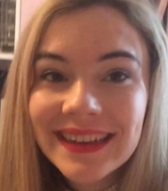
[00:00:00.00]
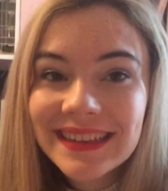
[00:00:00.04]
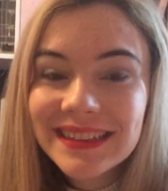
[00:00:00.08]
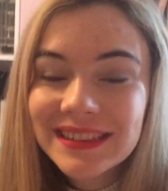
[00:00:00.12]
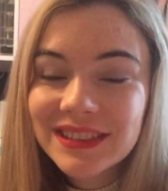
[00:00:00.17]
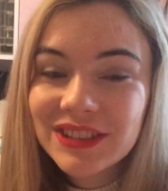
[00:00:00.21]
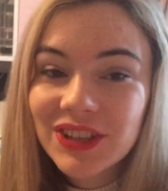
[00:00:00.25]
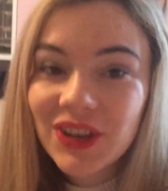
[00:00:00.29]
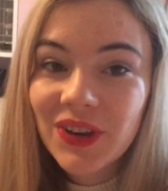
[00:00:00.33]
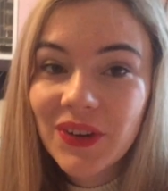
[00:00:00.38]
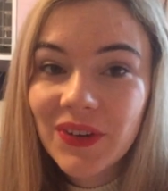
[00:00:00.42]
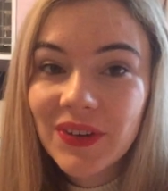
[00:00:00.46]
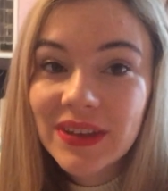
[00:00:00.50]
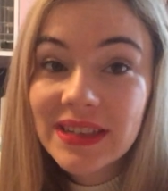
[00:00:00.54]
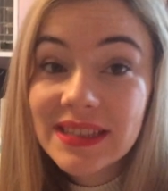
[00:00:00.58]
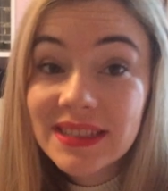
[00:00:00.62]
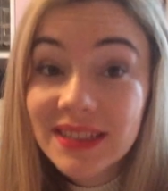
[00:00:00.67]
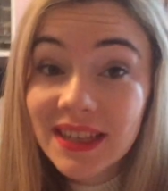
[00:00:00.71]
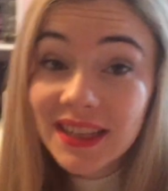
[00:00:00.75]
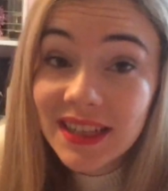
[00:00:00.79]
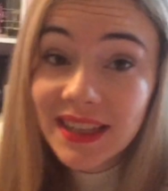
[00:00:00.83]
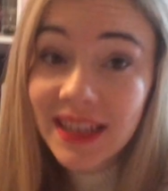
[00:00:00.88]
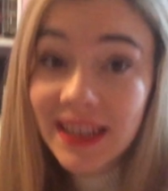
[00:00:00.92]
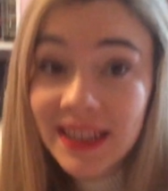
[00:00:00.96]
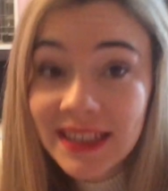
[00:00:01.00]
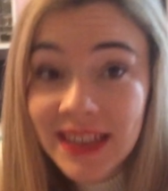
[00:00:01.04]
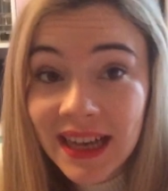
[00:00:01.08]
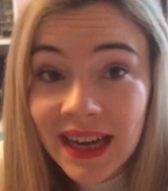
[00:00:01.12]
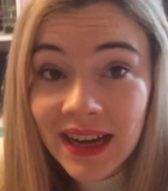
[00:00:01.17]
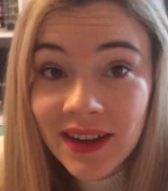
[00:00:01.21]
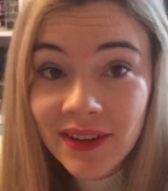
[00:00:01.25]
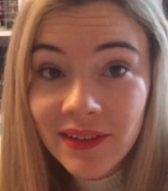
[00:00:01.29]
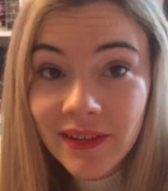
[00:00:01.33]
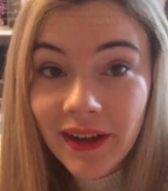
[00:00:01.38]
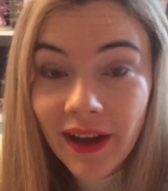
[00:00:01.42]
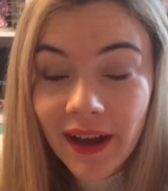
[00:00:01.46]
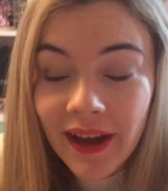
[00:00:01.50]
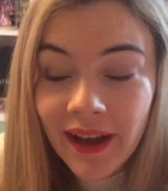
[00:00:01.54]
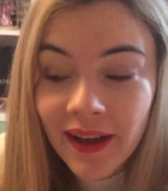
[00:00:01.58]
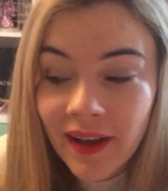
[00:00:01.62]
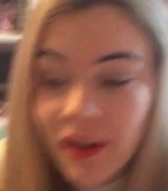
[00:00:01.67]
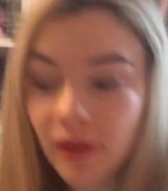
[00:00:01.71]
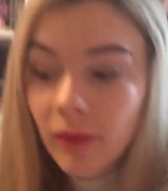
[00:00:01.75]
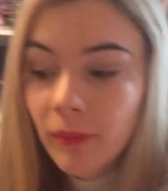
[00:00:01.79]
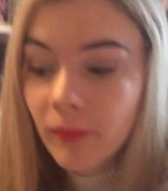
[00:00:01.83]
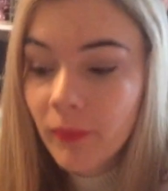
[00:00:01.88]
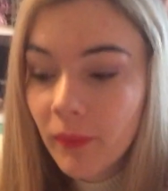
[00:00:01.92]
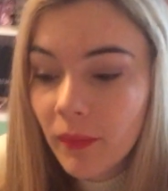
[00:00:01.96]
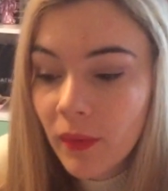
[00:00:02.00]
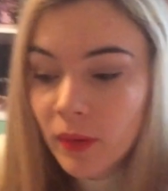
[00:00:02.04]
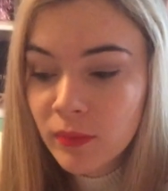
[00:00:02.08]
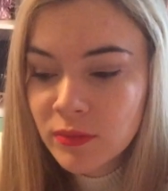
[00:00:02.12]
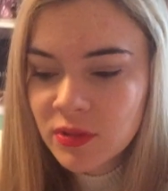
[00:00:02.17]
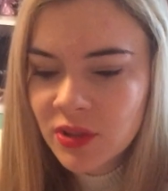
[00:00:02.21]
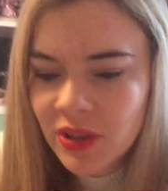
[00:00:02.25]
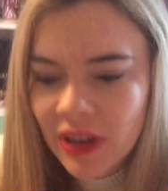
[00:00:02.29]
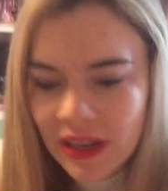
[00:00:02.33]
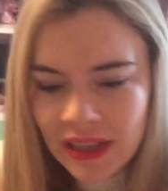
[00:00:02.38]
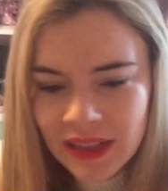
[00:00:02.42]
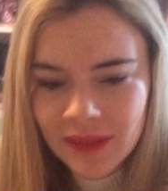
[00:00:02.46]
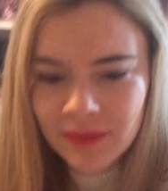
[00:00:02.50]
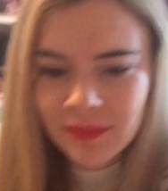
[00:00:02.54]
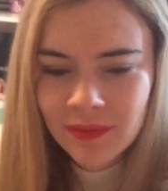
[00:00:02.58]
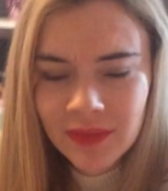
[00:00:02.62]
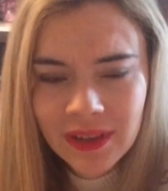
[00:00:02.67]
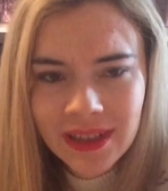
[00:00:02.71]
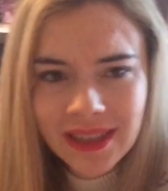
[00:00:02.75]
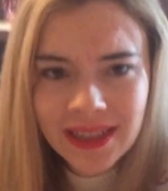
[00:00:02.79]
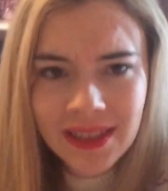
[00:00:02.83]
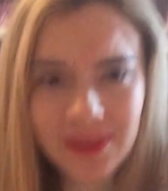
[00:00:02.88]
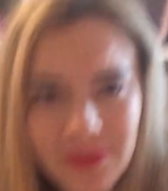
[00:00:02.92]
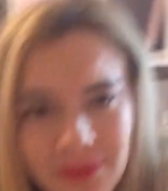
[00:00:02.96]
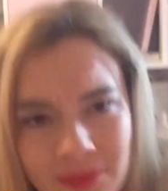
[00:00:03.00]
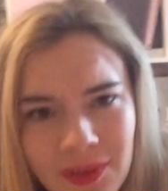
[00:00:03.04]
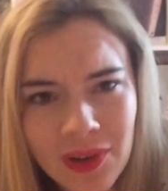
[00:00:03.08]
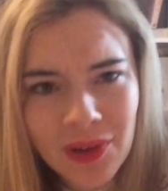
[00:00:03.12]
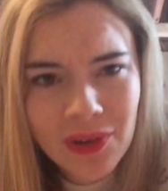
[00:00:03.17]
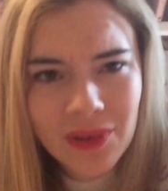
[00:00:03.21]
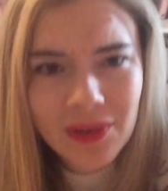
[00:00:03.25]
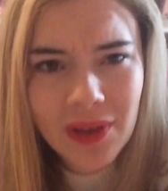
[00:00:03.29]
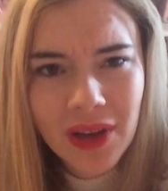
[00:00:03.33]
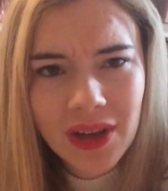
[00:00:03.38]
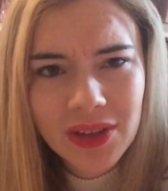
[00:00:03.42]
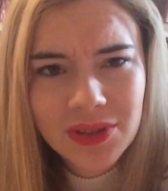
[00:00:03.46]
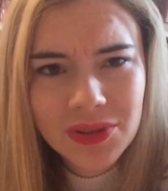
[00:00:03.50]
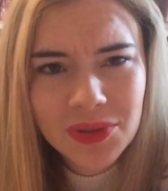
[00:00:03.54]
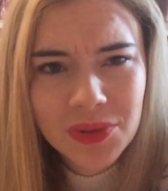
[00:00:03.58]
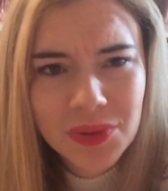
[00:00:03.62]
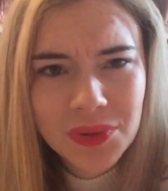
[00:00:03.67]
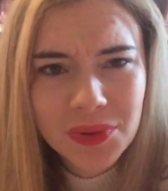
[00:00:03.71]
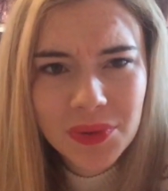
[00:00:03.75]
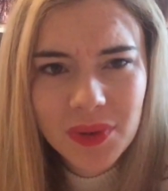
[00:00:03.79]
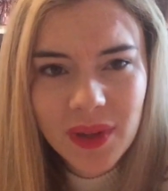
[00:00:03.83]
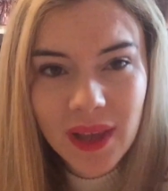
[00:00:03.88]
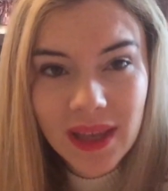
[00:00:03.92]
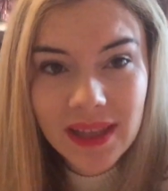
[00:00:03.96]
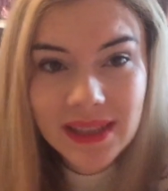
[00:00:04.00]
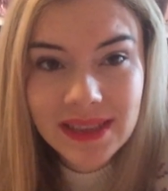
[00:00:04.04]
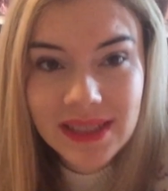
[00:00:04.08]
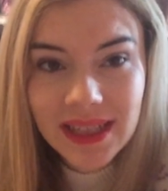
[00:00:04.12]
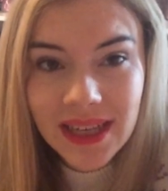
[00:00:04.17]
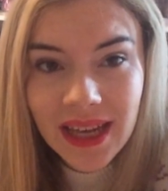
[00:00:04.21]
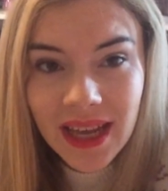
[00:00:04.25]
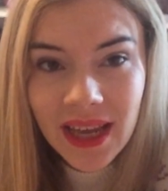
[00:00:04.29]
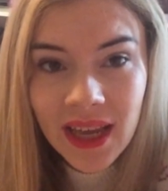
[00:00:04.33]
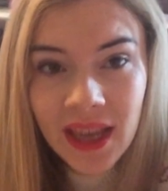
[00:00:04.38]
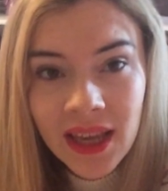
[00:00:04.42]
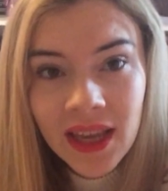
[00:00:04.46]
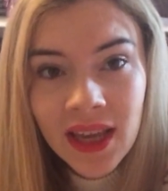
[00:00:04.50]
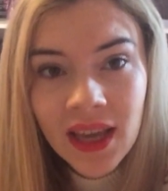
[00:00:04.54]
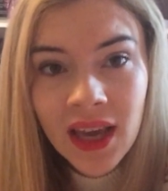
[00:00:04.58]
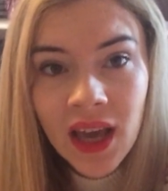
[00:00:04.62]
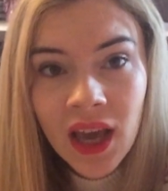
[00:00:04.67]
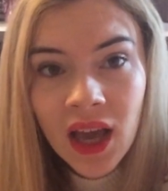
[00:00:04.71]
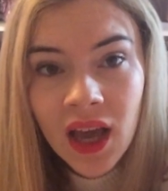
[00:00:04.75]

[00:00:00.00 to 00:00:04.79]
So it's Sunday now. I'm sorry I didn't really vlog at all yesterday.